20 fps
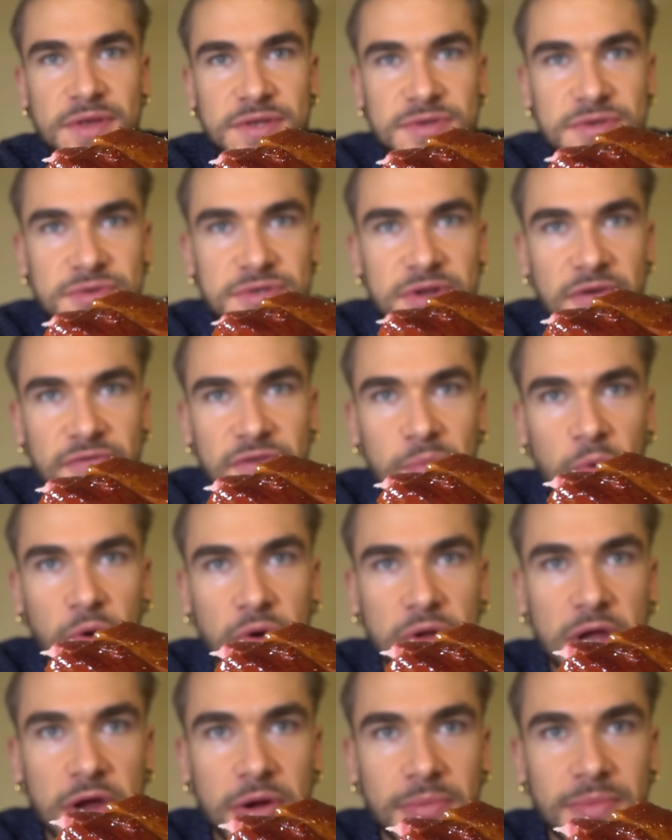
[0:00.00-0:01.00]
These are definitely
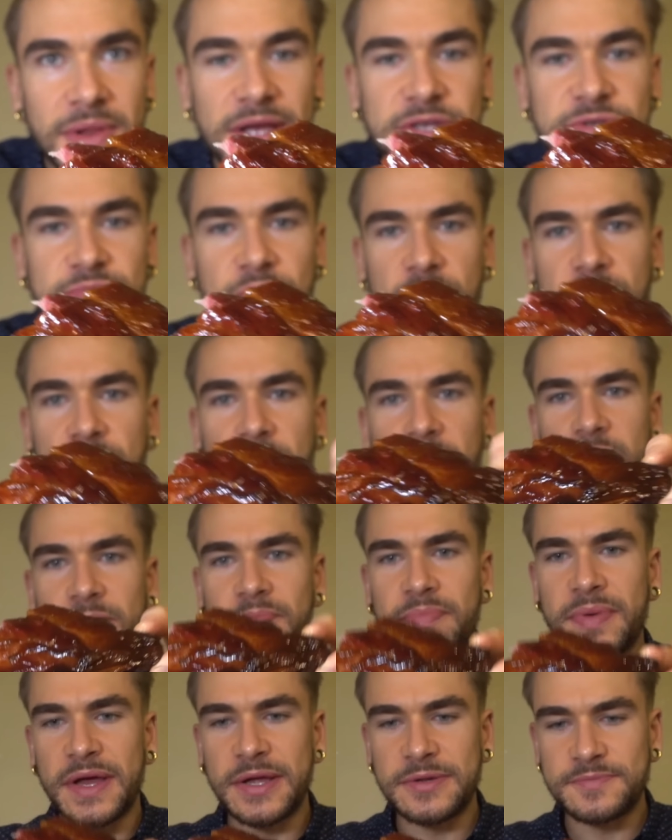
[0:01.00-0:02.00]
more caramelized, more cooked,
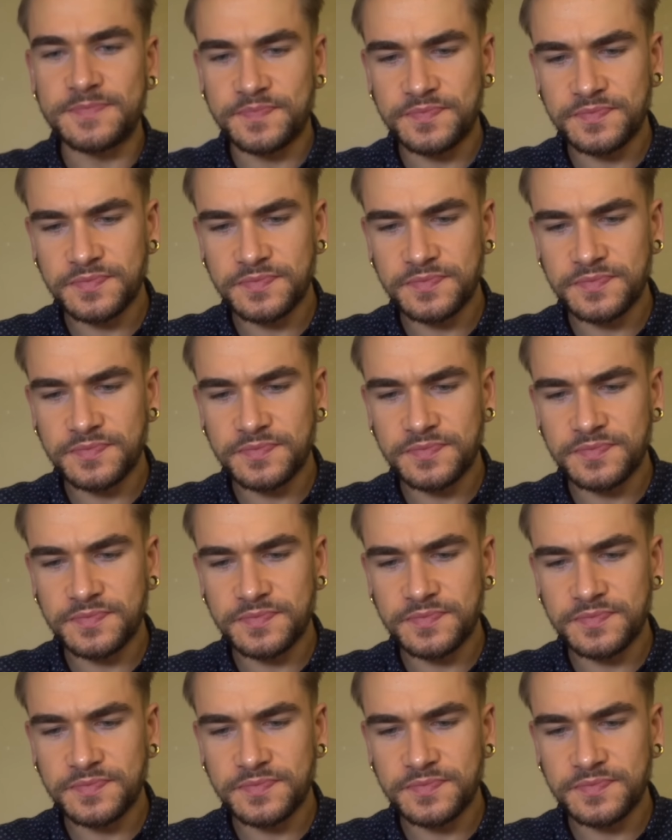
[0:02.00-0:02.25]
but